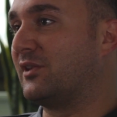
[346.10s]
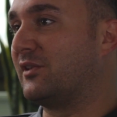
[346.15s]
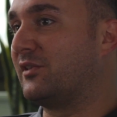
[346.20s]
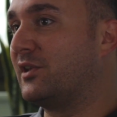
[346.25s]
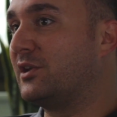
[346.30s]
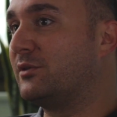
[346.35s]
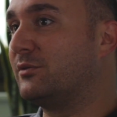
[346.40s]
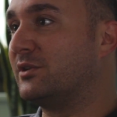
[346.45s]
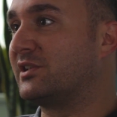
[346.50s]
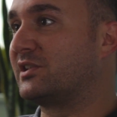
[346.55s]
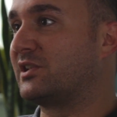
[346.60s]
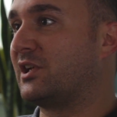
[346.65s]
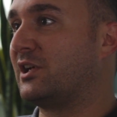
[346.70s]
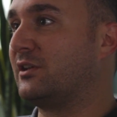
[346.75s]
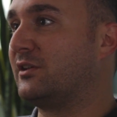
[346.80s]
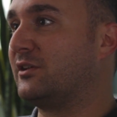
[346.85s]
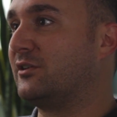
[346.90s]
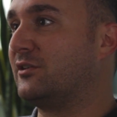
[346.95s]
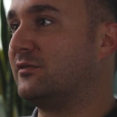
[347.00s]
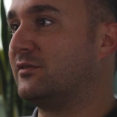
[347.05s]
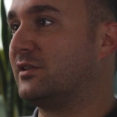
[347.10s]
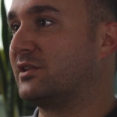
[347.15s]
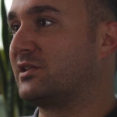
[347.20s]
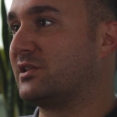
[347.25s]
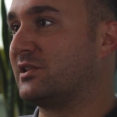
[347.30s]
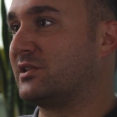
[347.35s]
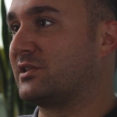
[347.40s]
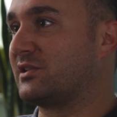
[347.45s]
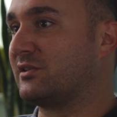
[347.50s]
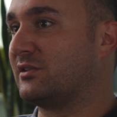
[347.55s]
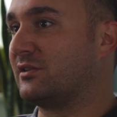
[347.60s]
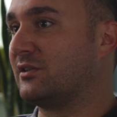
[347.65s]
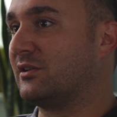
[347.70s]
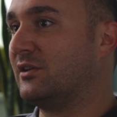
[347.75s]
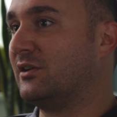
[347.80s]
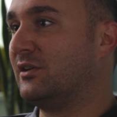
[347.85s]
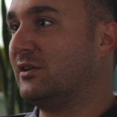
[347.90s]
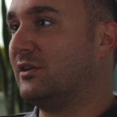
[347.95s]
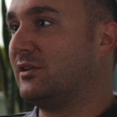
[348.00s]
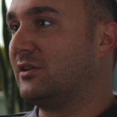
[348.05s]
The thing with sailing, obviously, is that
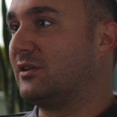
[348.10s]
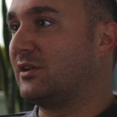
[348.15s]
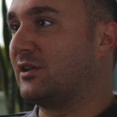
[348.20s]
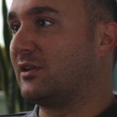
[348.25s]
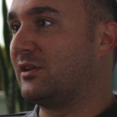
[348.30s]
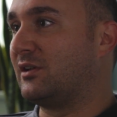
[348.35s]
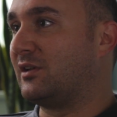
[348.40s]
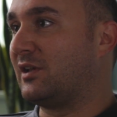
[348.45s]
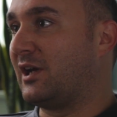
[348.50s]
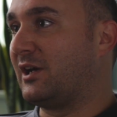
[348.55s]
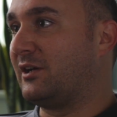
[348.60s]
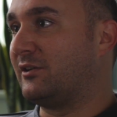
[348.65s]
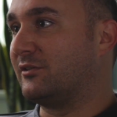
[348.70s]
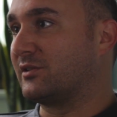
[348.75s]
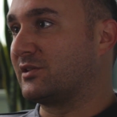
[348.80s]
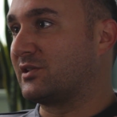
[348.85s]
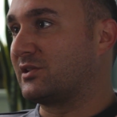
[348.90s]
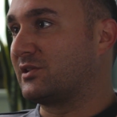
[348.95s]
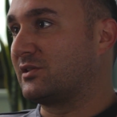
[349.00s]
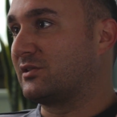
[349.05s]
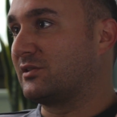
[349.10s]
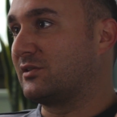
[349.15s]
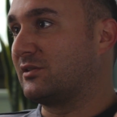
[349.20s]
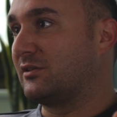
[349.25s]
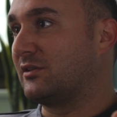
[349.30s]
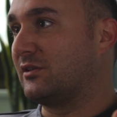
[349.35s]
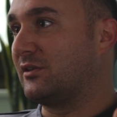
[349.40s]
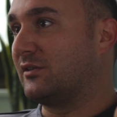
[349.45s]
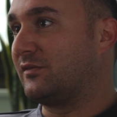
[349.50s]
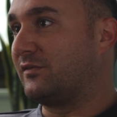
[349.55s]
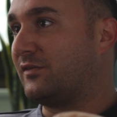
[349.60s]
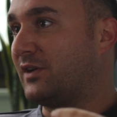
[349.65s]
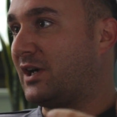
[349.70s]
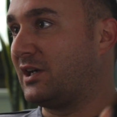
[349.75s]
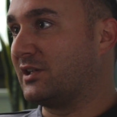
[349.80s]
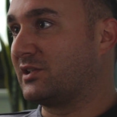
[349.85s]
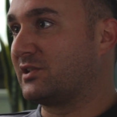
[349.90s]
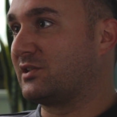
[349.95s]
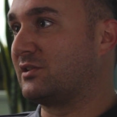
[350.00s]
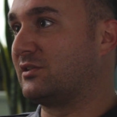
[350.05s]
it allows a
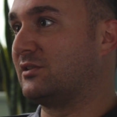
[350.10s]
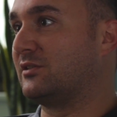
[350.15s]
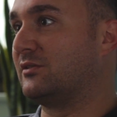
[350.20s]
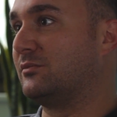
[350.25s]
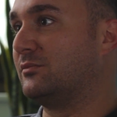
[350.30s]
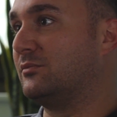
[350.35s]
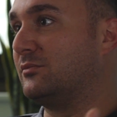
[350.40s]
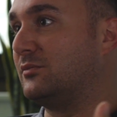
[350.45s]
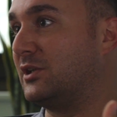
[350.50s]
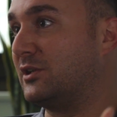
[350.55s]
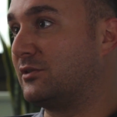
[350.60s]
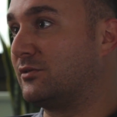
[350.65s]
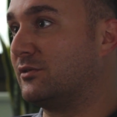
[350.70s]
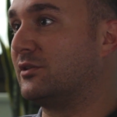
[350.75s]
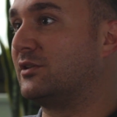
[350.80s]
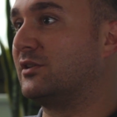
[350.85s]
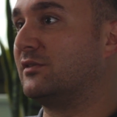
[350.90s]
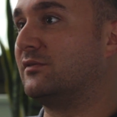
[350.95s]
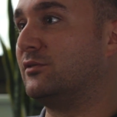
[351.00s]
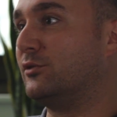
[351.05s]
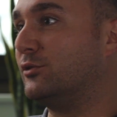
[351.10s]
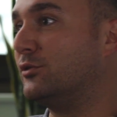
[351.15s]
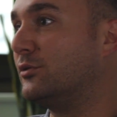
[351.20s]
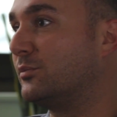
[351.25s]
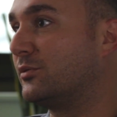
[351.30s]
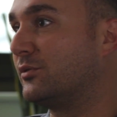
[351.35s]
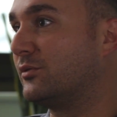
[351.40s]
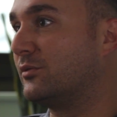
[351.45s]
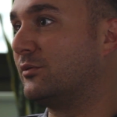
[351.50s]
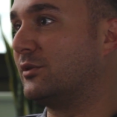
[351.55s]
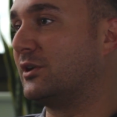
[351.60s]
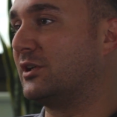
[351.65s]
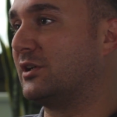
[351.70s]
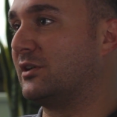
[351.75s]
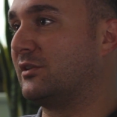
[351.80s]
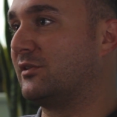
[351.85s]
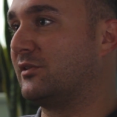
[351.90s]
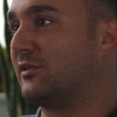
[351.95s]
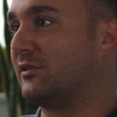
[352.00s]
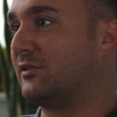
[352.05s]
faster iterative loop
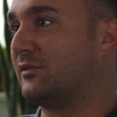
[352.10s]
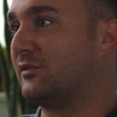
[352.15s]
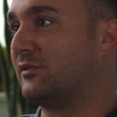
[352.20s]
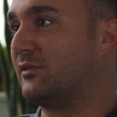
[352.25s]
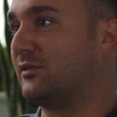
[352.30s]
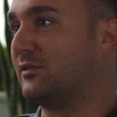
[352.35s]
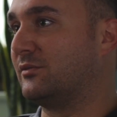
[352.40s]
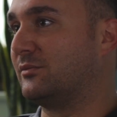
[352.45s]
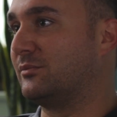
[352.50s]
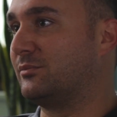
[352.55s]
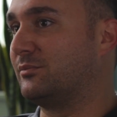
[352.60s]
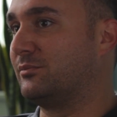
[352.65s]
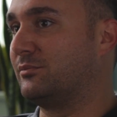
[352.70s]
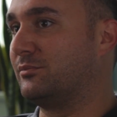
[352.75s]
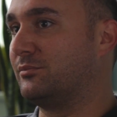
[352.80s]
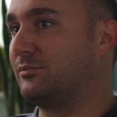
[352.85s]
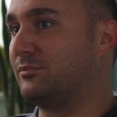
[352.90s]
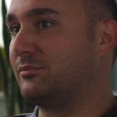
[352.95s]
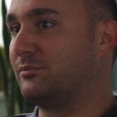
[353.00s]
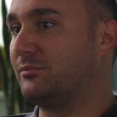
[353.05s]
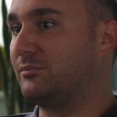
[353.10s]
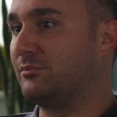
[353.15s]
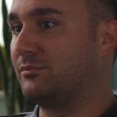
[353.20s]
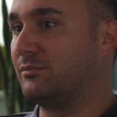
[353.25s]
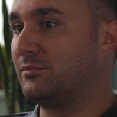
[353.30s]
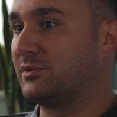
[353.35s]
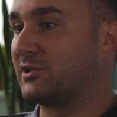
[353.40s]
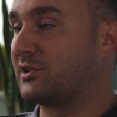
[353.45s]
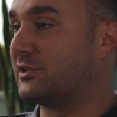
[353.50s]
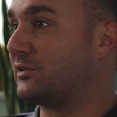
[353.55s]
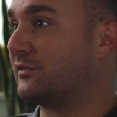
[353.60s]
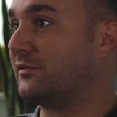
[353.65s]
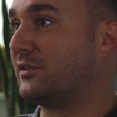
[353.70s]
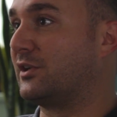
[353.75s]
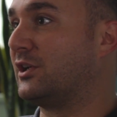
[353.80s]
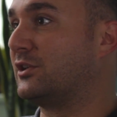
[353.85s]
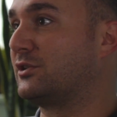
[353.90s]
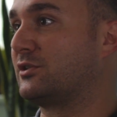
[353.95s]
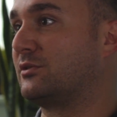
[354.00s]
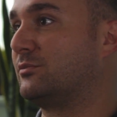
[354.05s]
where the
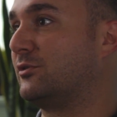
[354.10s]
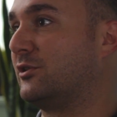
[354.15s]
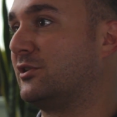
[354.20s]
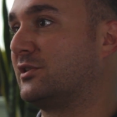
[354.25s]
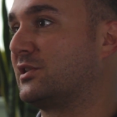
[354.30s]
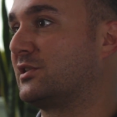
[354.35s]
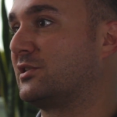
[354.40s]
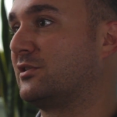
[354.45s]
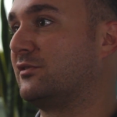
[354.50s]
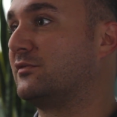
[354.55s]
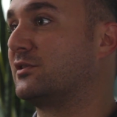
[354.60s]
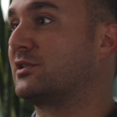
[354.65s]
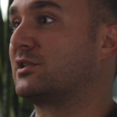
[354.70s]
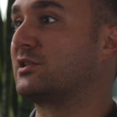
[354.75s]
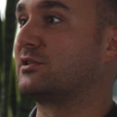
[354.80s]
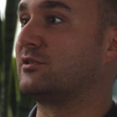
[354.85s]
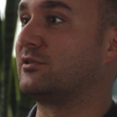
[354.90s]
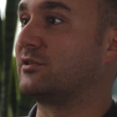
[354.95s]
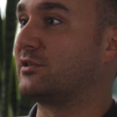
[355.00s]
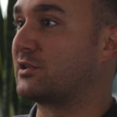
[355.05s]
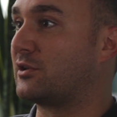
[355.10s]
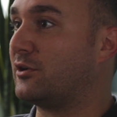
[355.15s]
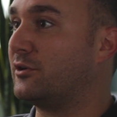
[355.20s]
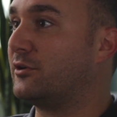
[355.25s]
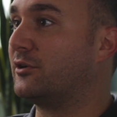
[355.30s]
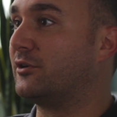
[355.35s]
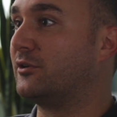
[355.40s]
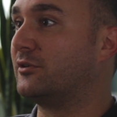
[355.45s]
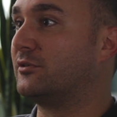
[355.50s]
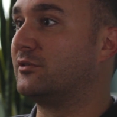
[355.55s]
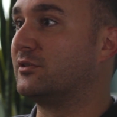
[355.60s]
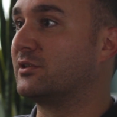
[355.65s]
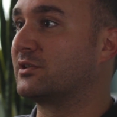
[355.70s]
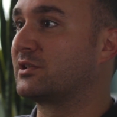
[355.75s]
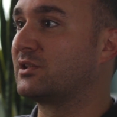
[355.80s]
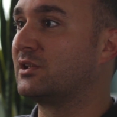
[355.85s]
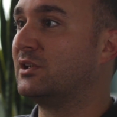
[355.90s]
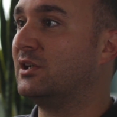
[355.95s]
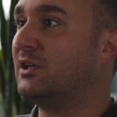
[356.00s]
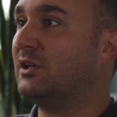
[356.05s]
certification process obviously is not as
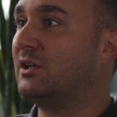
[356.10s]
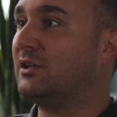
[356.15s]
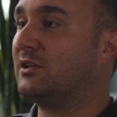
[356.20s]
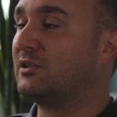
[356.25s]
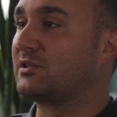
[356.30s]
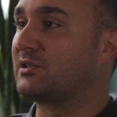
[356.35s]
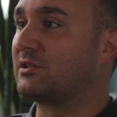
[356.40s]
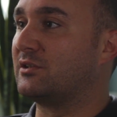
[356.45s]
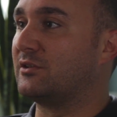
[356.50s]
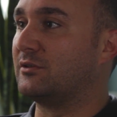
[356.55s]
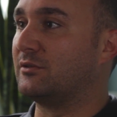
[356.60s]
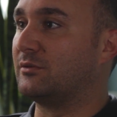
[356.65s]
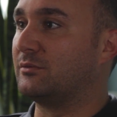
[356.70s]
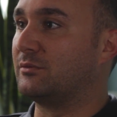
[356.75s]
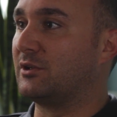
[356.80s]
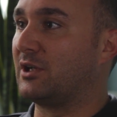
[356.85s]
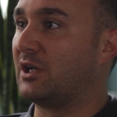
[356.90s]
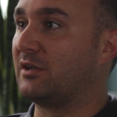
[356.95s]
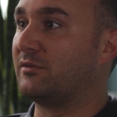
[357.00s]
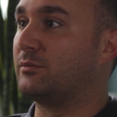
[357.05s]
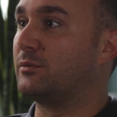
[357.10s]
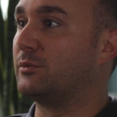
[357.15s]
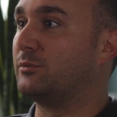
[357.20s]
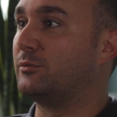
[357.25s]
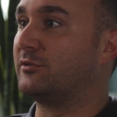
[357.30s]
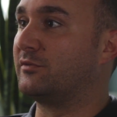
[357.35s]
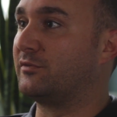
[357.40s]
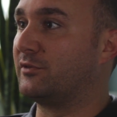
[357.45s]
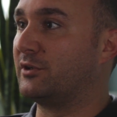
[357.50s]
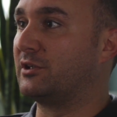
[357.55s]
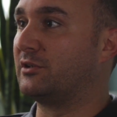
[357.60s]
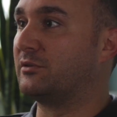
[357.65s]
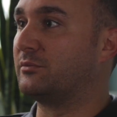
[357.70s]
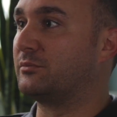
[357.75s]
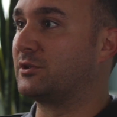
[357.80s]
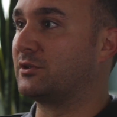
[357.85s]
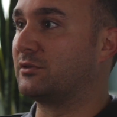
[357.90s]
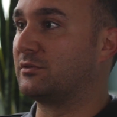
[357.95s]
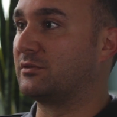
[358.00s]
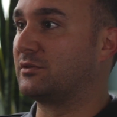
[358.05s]
onerous, so you have a bit more
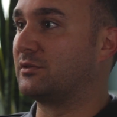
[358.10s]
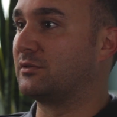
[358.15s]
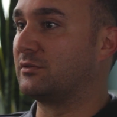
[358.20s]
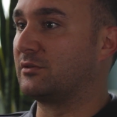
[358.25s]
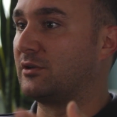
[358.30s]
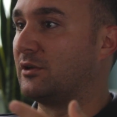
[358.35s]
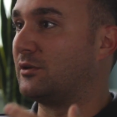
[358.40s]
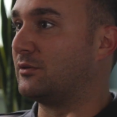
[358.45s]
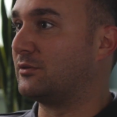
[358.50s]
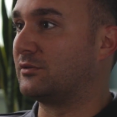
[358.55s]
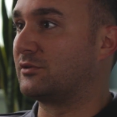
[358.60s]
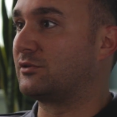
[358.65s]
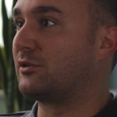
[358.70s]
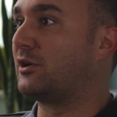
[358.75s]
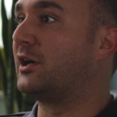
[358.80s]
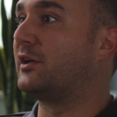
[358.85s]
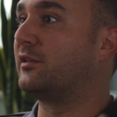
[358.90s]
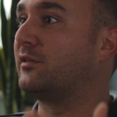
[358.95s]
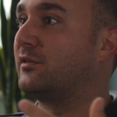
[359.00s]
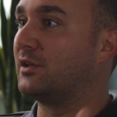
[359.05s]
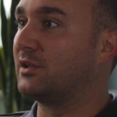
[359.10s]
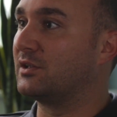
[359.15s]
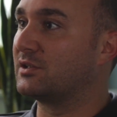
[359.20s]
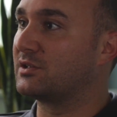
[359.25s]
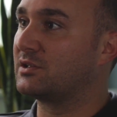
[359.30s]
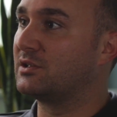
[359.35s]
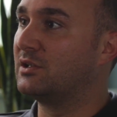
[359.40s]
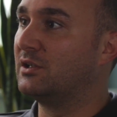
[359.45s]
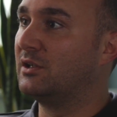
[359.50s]
freedom to go and try things.